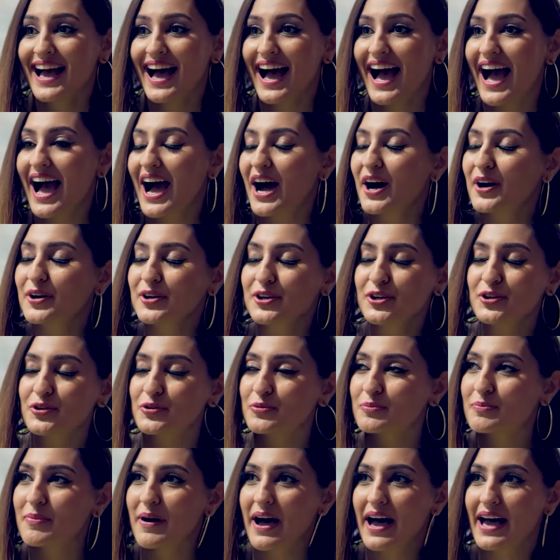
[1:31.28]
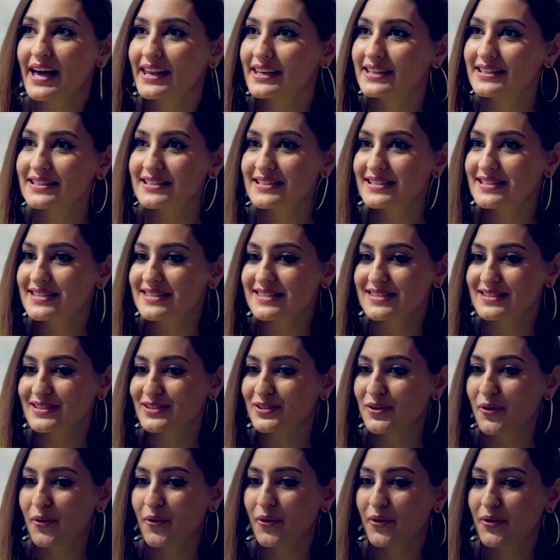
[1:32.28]
How do you balance
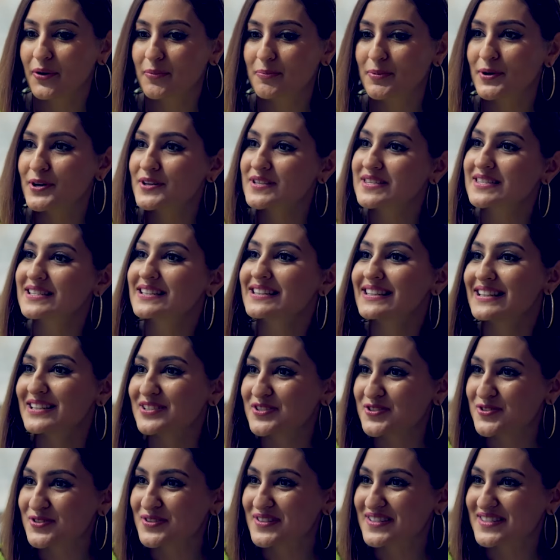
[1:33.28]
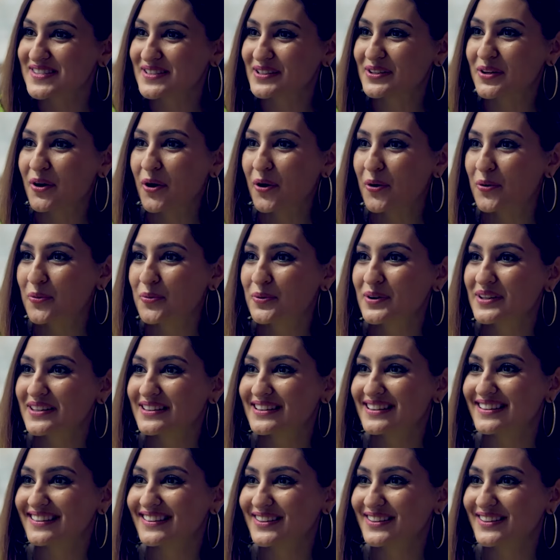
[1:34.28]
your personal interests along with,